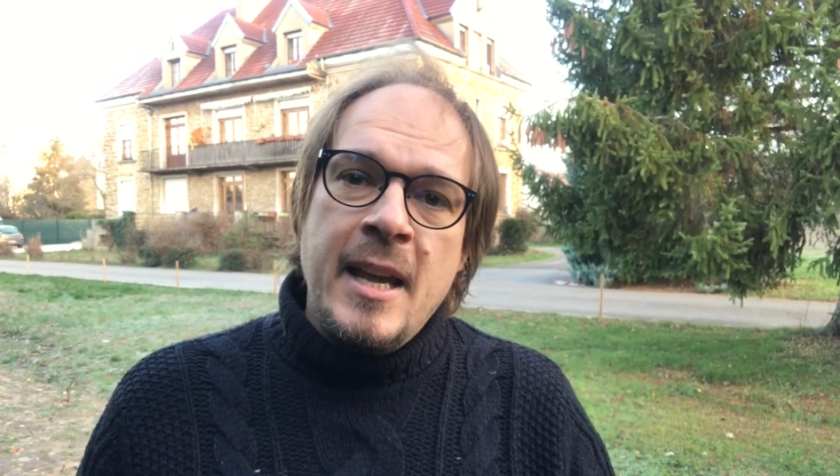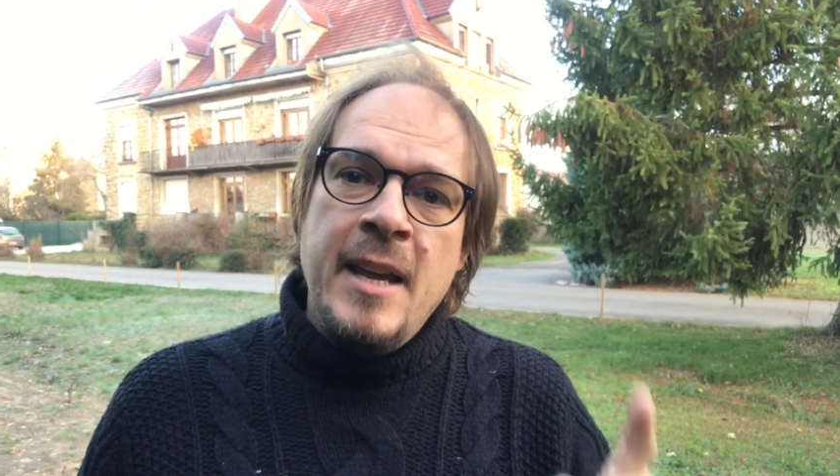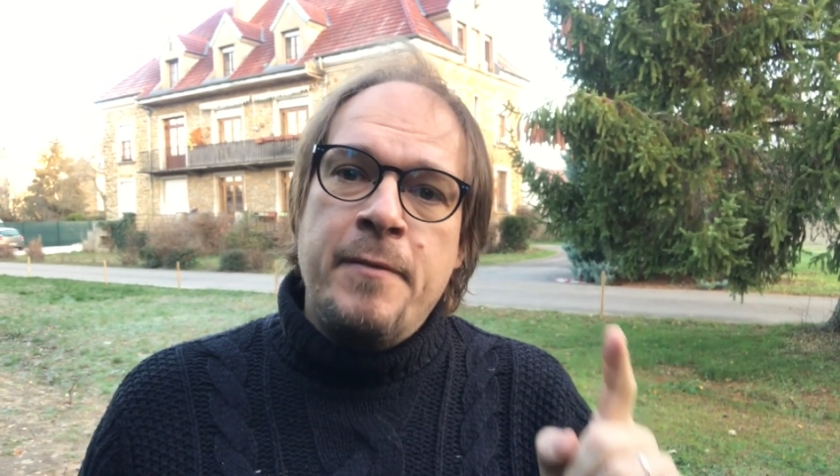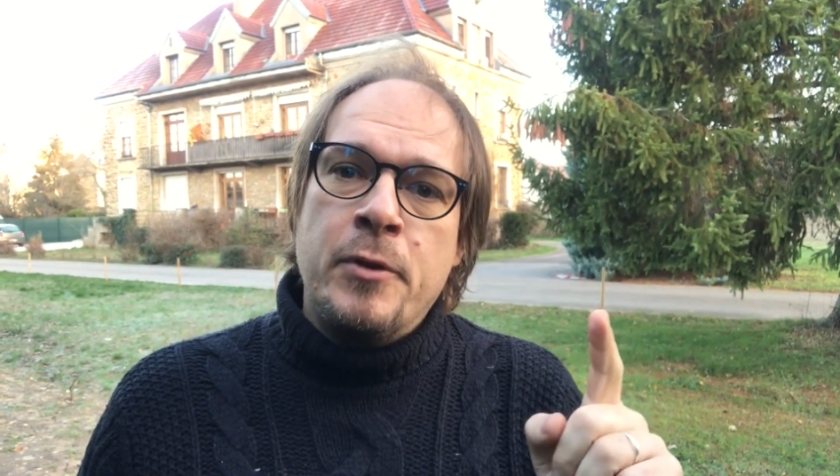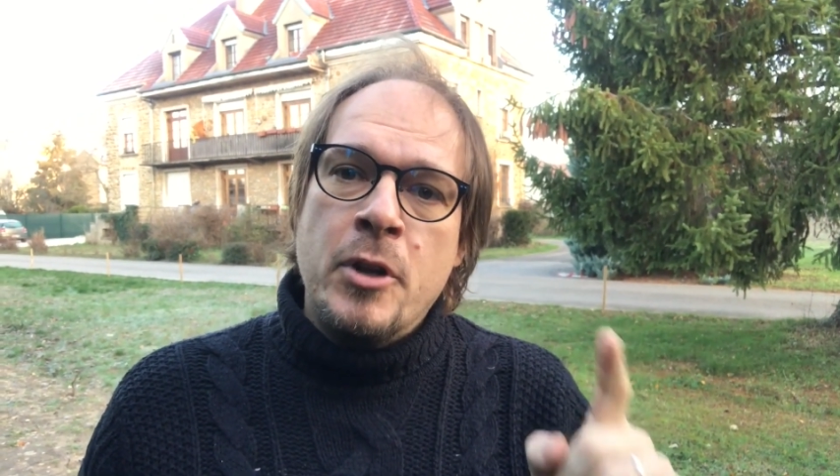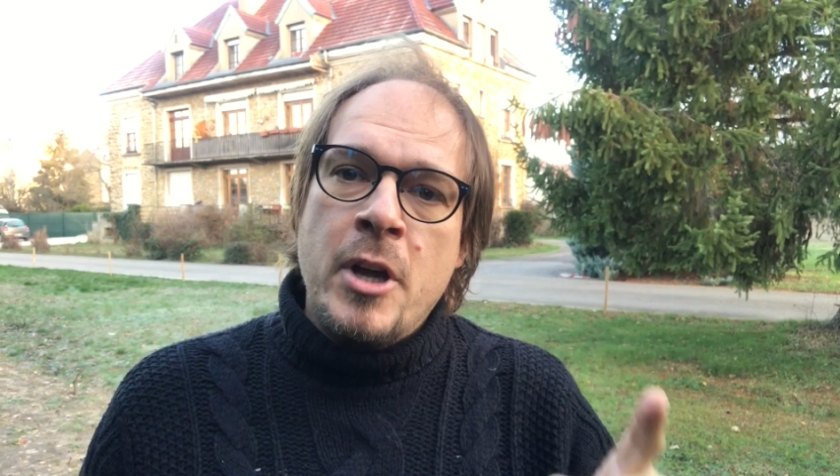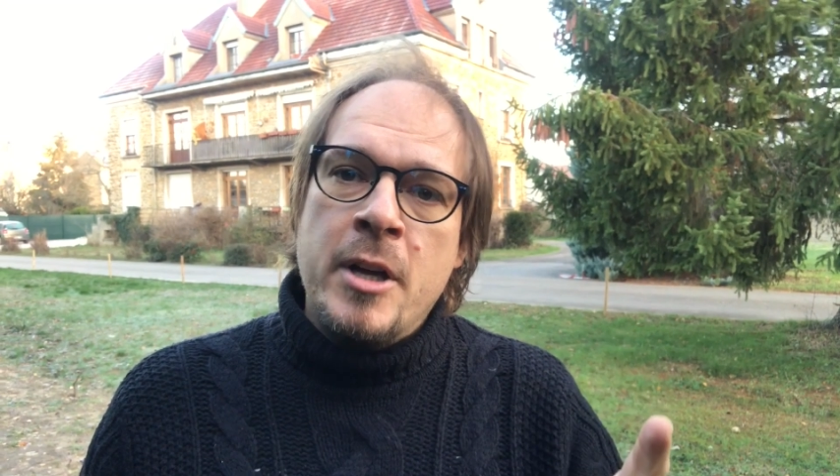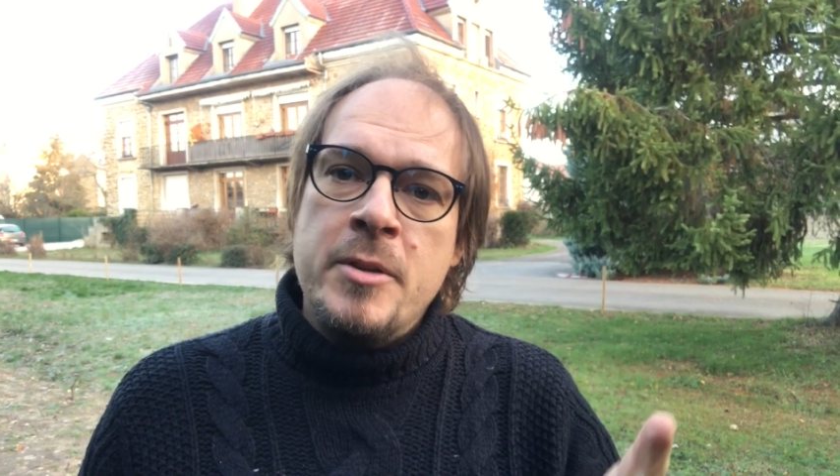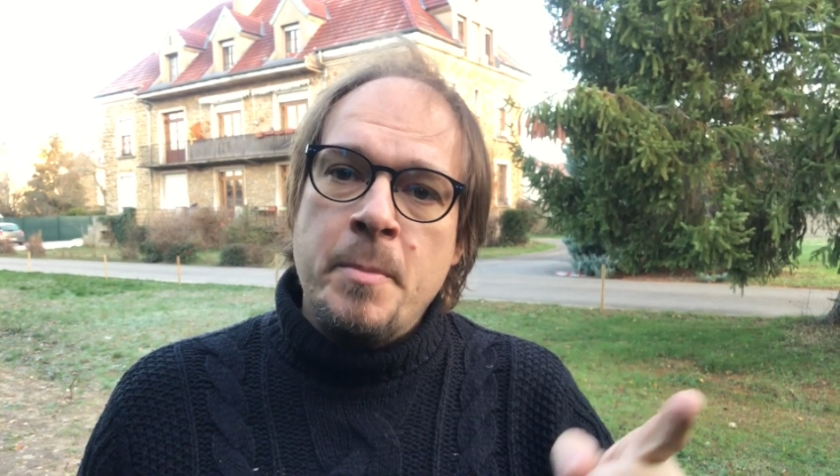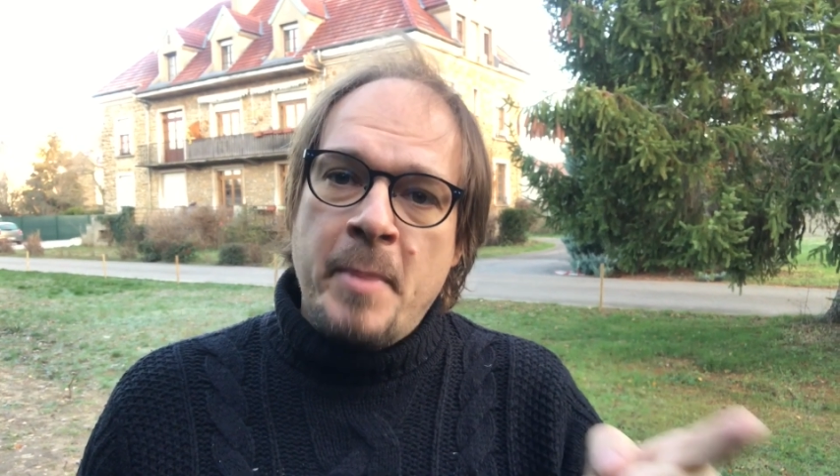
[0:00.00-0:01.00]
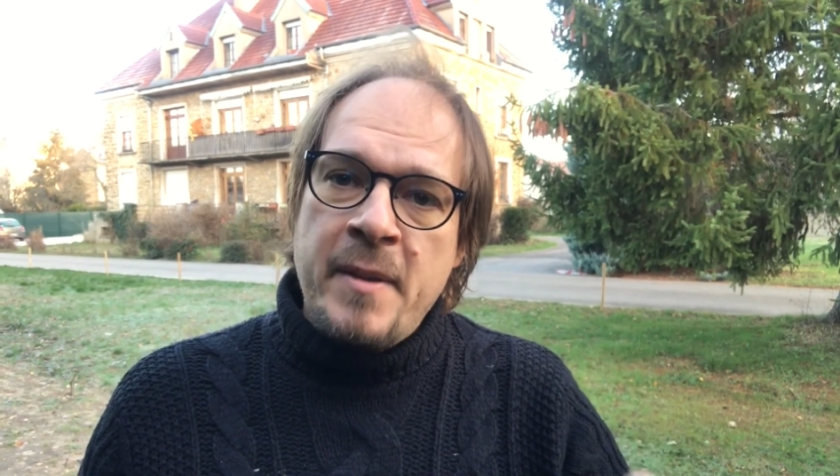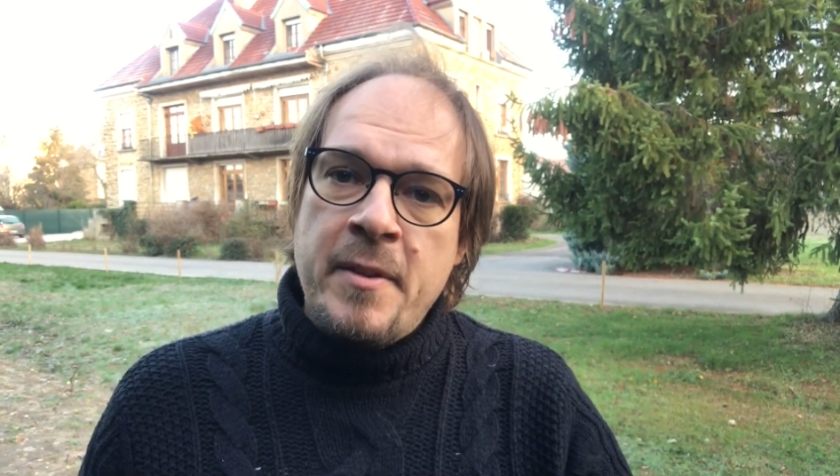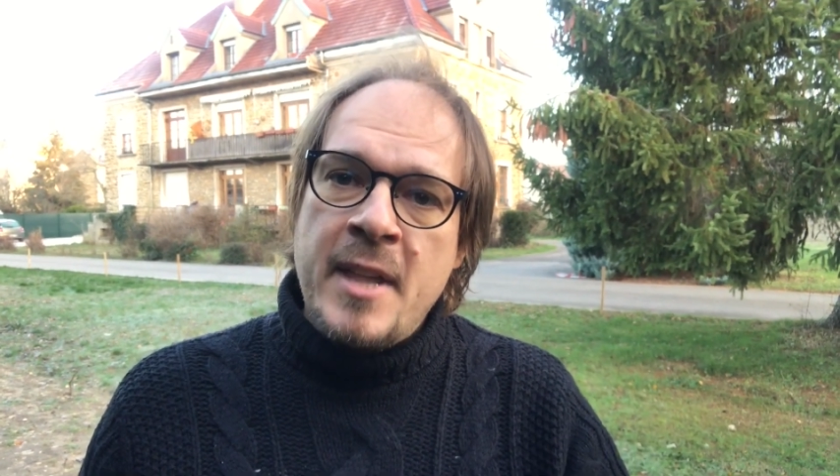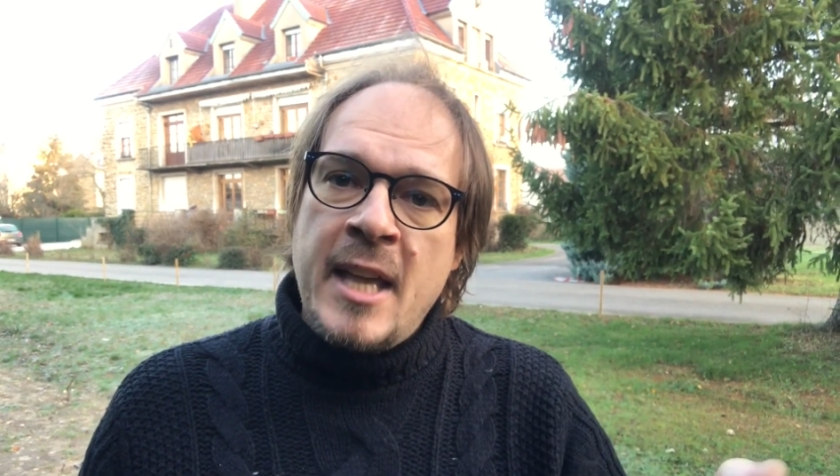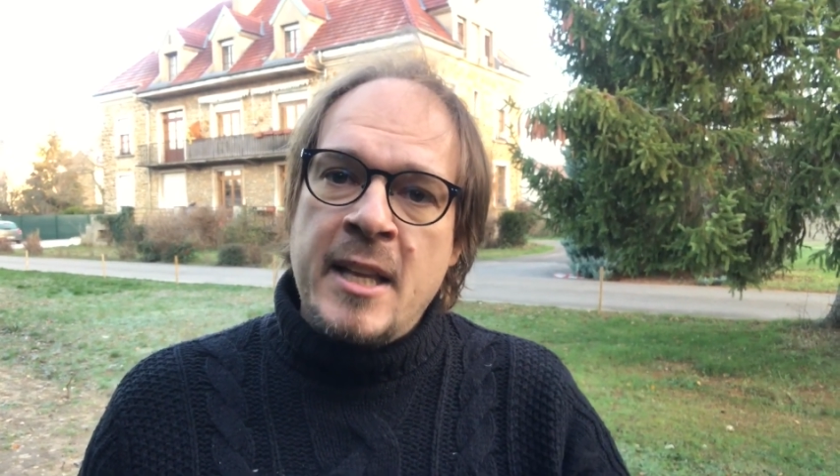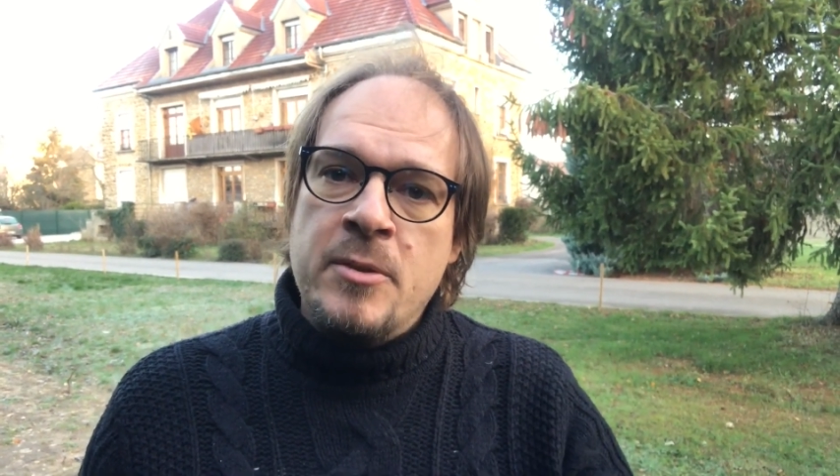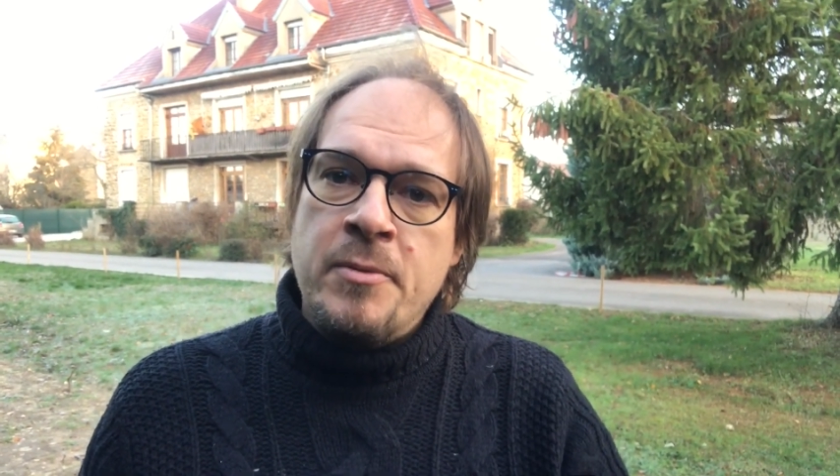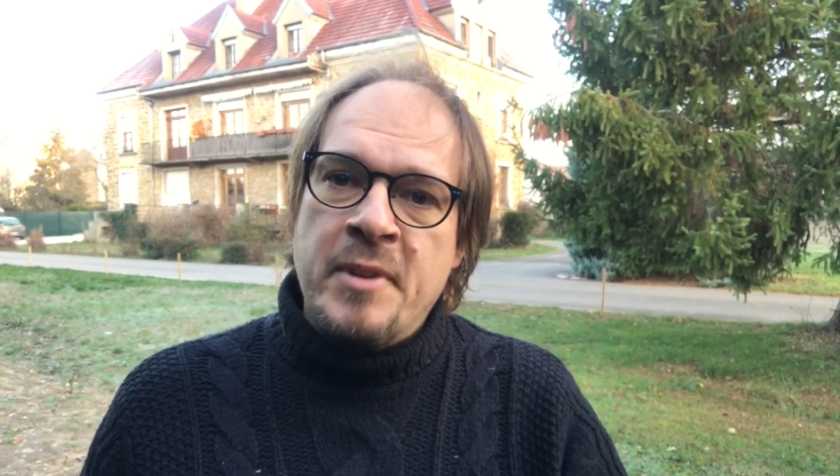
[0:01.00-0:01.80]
He forgot to pay for that and to